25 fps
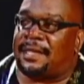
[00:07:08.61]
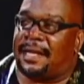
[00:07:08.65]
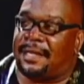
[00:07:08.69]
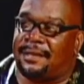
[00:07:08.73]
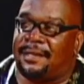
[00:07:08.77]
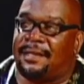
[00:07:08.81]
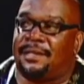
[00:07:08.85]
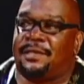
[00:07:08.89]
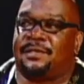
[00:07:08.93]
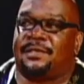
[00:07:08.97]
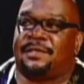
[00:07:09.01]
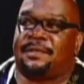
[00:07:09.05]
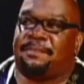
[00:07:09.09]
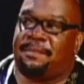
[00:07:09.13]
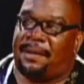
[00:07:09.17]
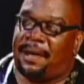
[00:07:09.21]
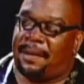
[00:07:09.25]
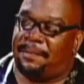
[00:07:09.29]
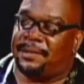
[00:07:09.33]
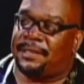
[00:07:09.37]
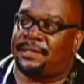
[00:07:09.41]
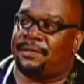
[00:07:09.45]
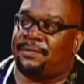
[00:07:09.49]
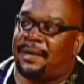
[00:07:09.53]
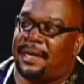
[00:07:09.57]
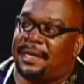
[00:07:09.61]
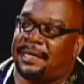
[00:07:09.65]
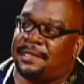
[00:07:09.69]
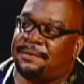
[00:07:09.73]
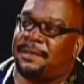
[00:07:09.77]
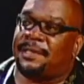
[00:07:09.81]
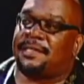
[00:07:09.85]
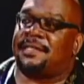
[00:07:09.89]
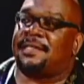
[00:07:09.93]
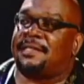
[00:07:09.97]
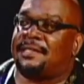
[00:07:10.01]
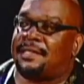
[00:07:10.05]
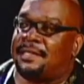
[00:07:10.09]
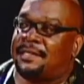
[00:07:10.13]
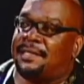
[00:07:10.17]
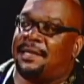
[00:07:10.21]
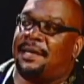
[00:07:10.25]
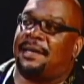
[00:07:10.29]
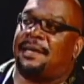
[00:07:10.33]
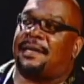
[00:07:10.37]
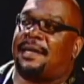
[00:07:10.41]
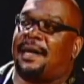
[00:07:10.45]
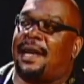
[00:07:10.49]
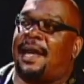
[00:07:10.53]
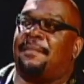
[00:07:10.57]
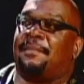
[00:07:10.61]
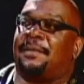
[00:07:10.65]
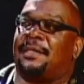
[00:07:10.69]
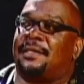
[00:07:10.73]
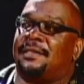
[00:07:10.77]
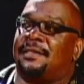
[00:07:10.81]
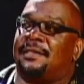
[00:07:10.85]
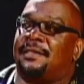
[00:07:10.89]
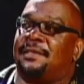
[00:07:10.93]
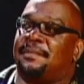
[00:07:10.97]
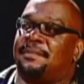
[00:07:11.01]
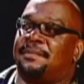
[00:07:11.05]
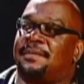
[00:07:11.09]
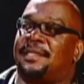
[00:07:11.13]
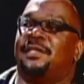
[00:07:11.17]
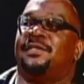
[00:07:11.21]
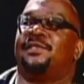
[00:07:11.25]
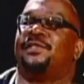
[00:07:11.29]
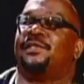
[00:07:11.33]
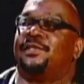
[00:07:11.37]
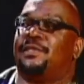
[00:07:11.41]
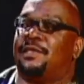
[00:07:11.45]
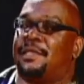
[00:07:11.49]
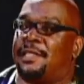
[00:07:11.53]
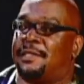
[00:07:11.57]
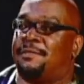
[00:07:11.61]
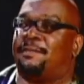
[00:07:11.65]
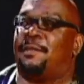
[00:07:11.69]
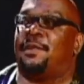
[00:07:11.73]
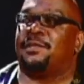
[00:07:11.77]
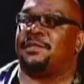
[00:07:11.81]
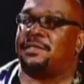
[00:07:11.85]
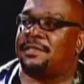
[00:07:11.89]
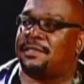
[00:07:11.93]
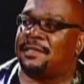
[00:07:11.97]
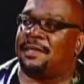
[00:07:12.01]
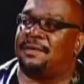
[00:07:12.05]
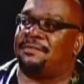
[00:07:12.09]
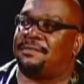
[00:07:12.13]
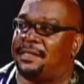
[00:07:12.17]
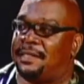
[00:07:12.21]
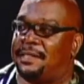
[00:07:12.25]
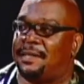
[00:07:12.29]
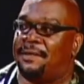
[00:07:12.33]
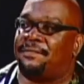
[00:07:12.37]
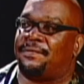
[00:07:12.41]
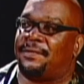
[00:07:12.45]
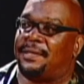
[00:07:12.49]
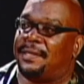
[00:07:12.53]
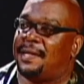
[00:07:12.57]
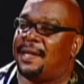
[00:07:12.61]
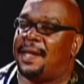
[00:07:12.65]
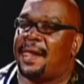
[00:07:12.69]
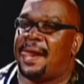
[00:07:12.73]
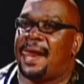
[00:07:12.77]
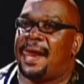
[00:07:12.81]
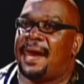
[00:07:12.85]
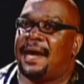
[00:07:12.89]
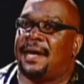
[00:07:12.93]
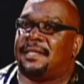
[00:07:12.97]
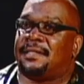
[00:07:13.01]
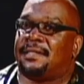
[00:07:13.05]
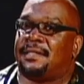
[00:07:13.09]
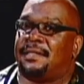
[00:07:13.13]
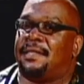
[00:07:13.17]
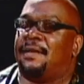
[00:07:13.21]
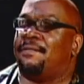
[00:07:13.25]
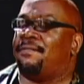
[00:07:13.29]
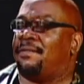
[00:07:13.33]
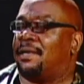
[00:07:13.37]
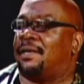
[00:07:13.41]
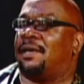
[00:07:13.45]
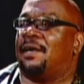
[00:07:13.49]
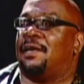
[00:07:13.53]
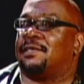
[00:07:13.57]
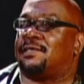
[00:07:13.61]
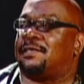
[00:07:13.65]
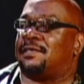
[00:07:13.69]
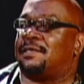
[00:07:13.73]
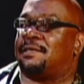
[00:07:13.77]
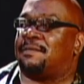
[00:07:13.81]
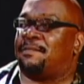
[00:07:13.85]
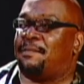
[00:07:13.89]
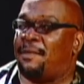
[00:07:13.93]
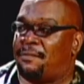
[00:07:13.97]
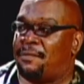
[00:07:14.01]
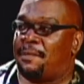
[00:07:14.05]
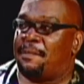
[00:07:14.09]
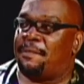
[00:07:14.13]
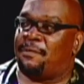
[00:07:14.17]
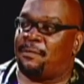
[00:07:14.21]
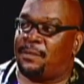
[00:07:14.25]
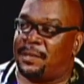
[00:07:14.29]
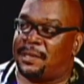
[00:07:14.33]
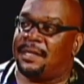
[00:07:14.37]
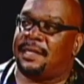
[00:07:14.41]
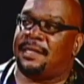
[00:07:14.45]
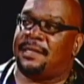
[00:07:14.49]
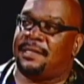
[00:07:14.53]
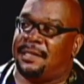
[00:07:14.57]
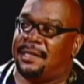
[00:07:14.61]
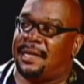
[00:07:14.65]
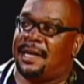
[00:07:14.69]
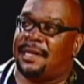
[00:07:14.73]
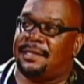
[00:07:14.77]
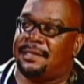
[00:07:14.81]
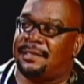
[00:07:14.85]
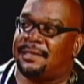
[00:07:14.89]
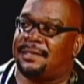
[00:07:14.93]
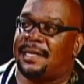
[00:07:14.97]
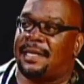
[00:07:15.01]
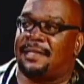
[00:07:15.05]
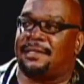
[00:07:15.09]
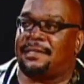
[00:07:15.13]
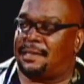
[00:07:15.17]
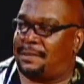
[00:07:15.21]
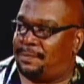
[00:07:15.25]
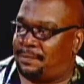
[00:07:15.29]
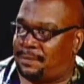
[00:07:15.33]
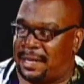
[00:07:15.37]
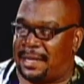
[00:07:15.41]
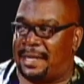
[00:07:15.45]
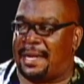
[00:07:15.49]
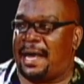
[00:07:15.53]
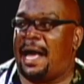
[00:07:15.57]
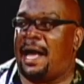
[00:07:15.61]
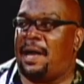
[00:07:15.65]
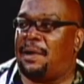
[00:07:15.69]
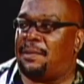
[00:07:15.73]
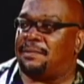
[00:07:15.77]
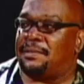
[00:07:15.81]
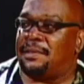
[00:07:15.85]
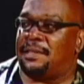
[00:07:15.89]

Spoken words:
I think you should probably try, especially as a young comic, you know what I'm saying? You should expose yourself to different cultures, different within the United States and out.